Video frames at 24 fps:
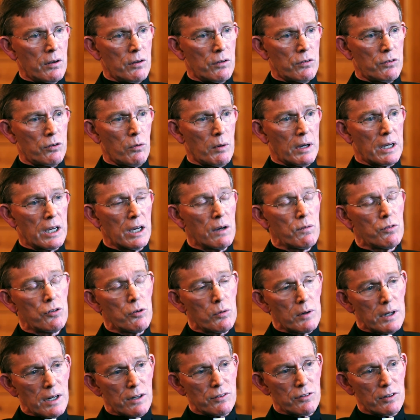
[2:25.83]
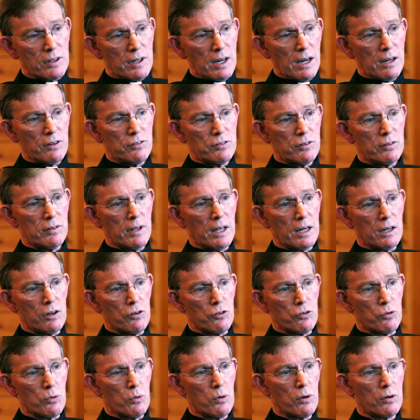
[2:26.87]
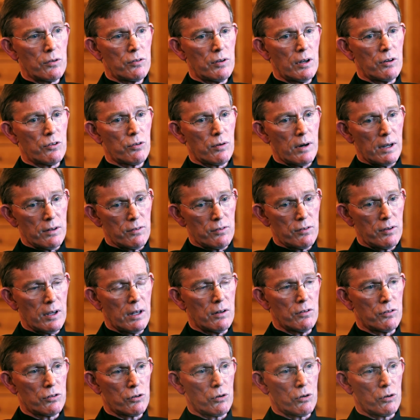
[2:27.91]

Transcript: So it gives you an education that endures and transcends